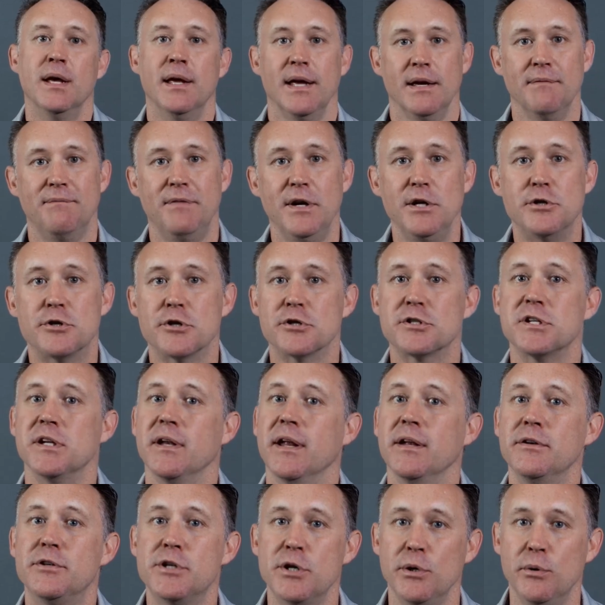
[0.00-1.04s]
It features an
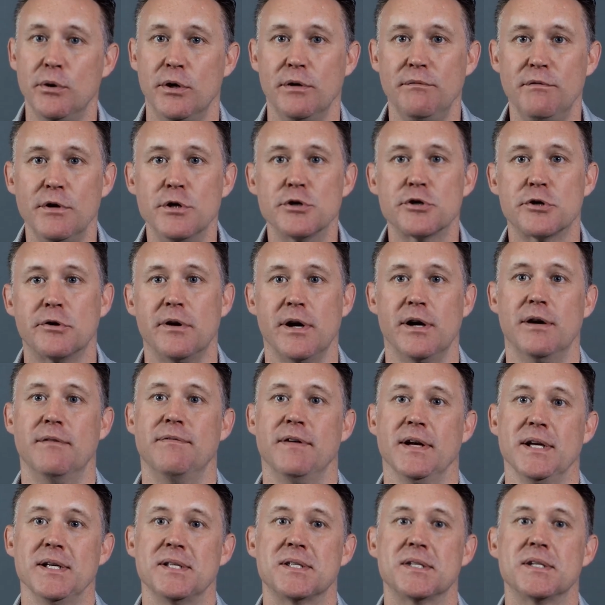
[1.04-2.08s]
intuitive user
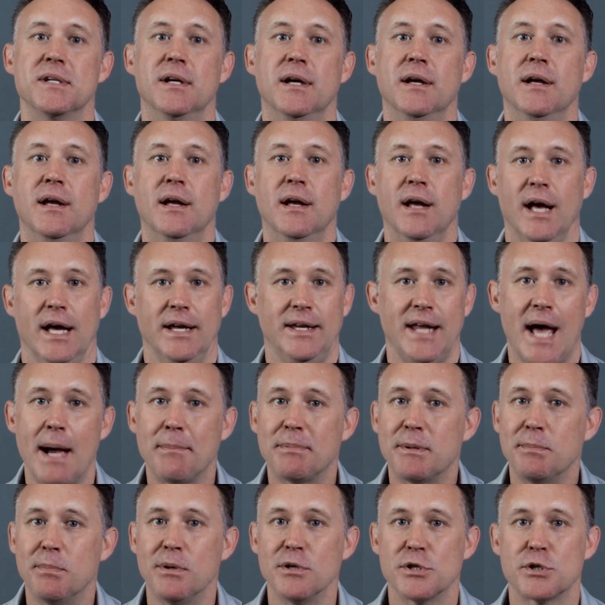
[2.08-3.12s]
interface,
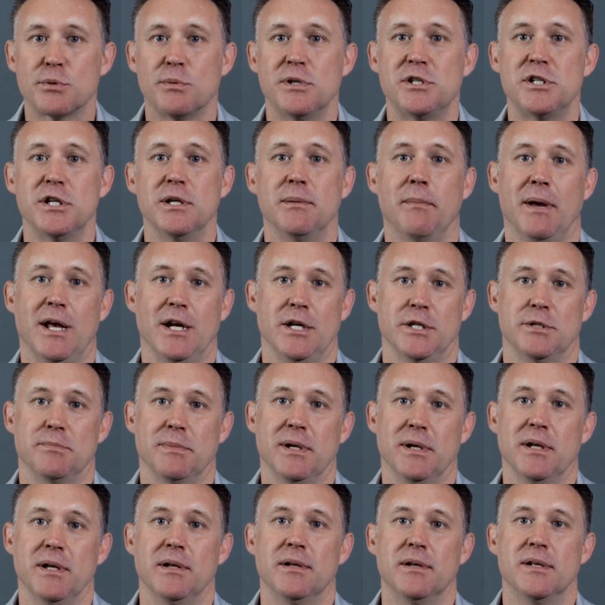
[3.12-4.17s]
adaptable switching
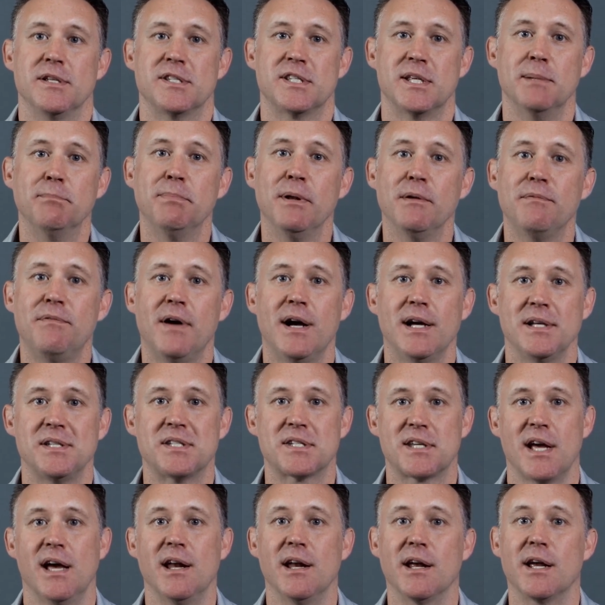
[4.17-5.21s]
management, simplified
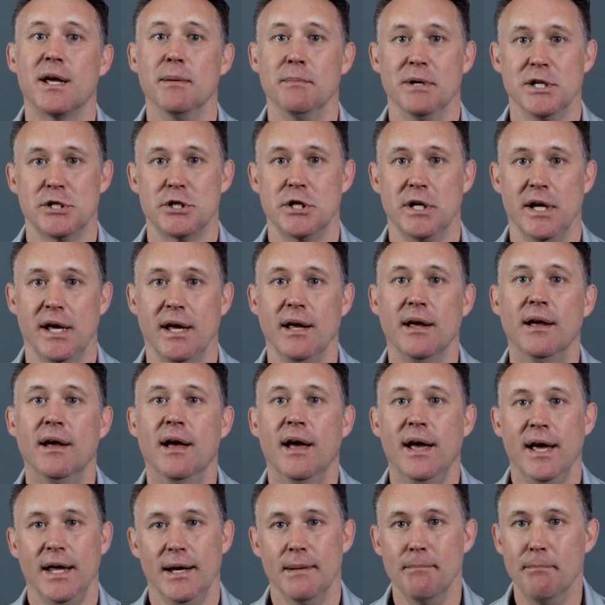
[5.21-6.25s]
SCADA commissioning,
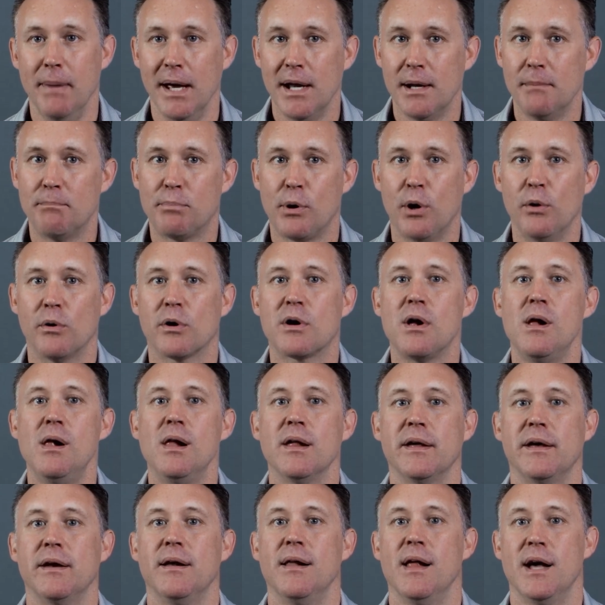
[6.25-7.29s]
an embedded
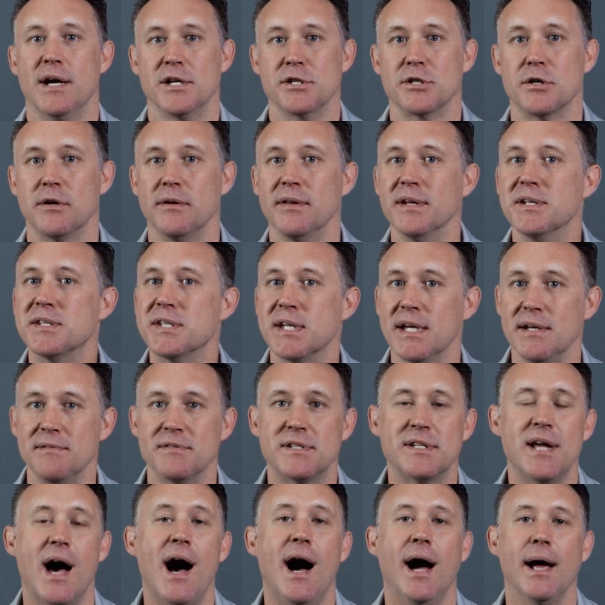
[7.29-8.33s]
protocol analyzer that saves
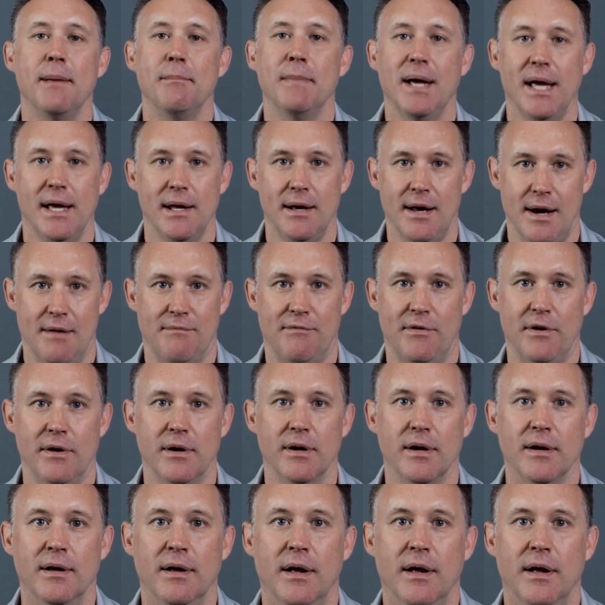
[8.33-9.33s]
time and effort.